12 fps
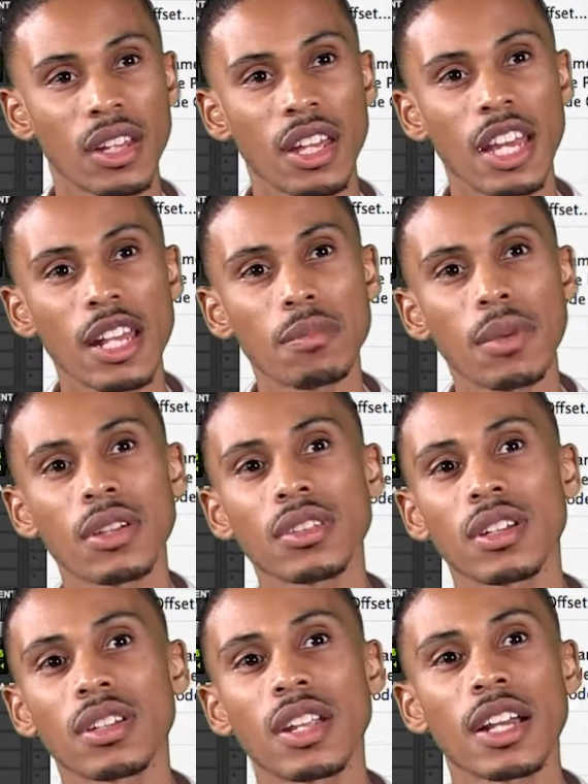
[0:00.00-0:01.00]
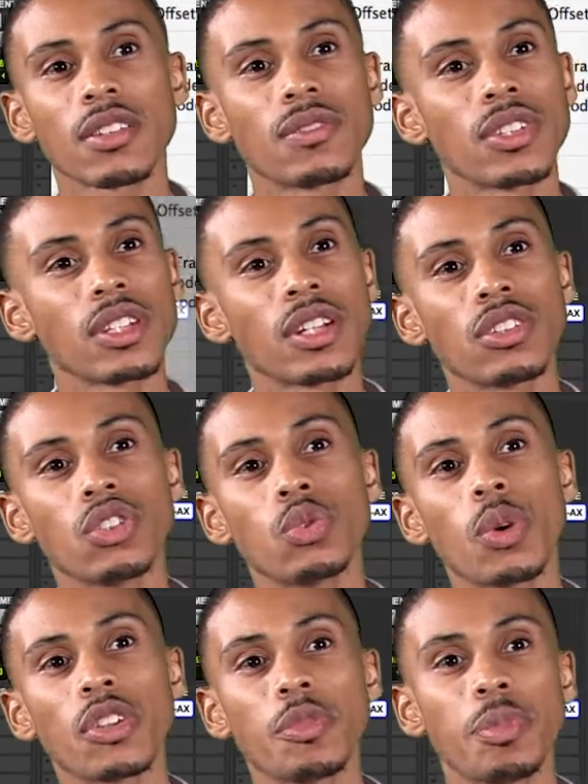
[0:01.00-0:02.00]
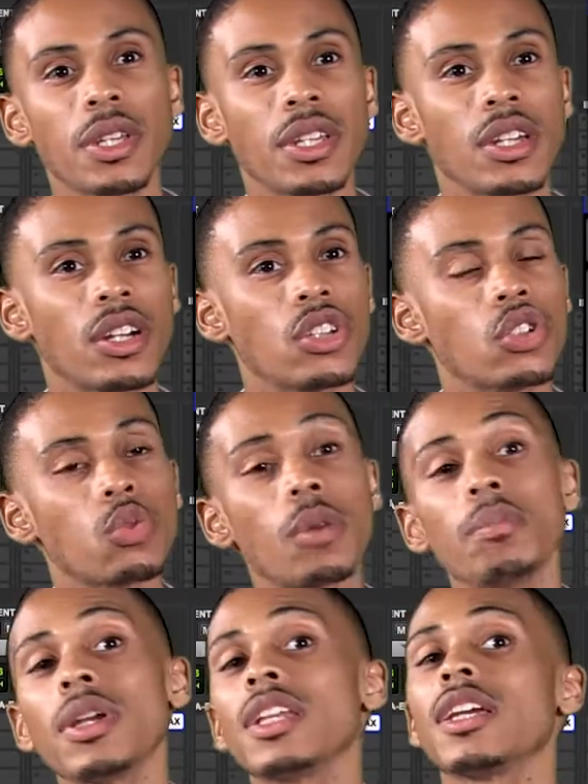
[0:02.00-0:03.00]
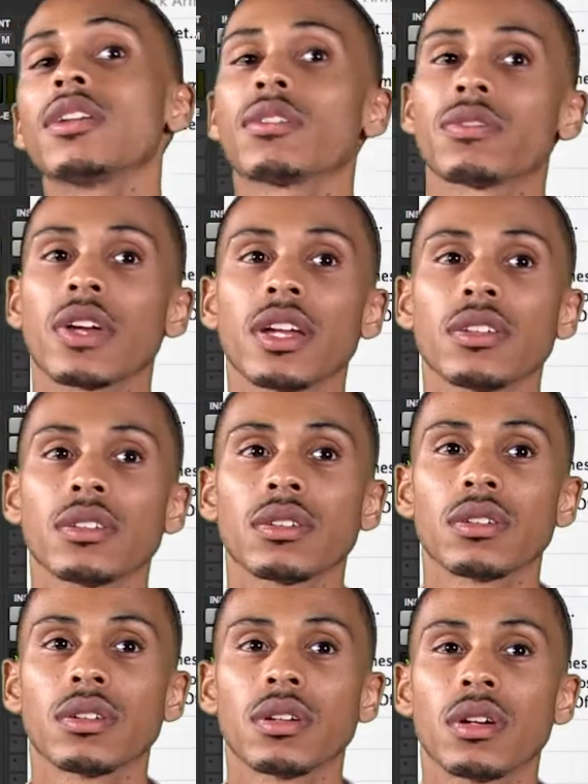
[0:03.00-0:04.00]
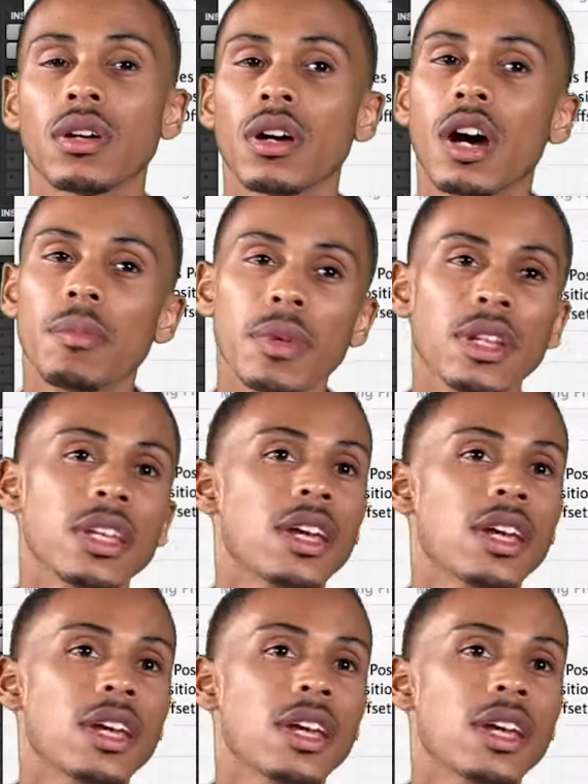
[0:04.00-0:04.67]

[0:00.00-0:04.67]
it must connect via USB to a MIDI interface. A MIDI